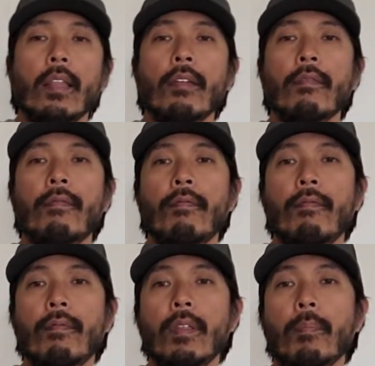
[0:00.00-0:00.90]

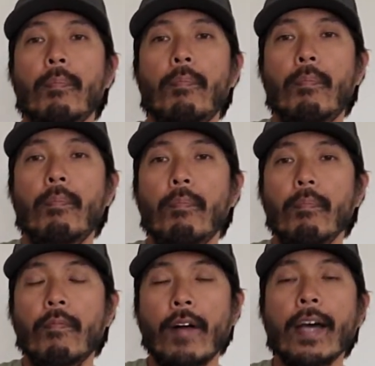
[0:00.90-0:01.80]
The
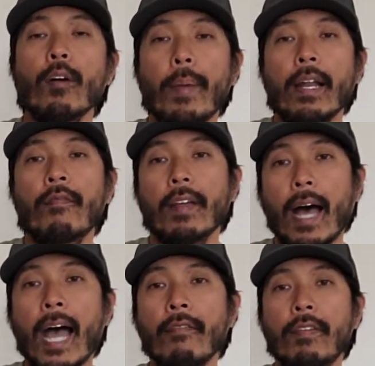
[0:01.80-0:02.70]
final benefit,
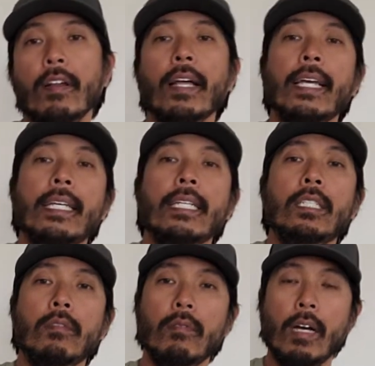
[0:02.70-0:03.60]
I feel like,
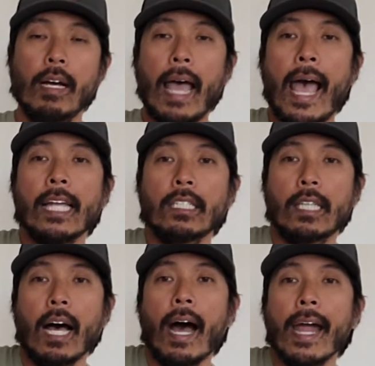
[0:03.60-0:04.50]
is as
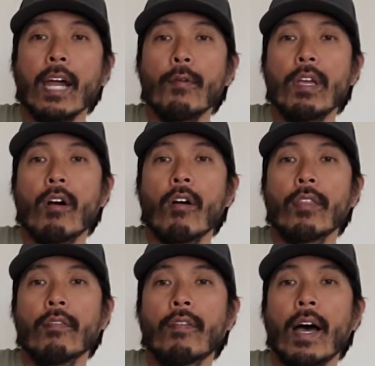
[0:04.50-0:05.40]
the higher we are in
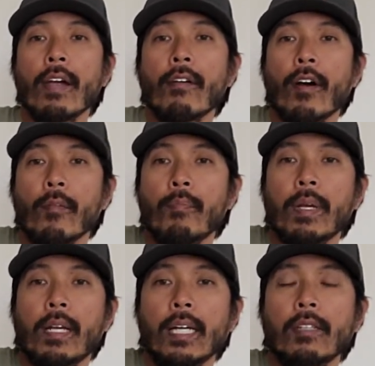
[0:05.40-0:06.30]
the firearm,
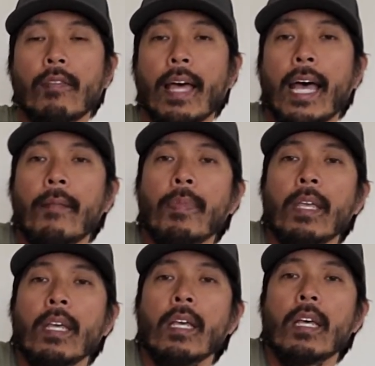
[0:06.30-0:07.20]
because of that,
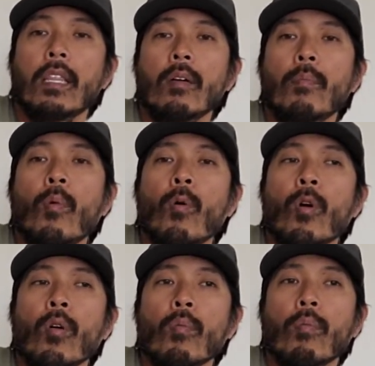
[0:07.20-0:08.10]
the
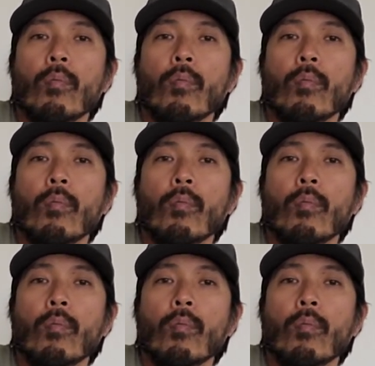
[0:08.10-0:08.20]
more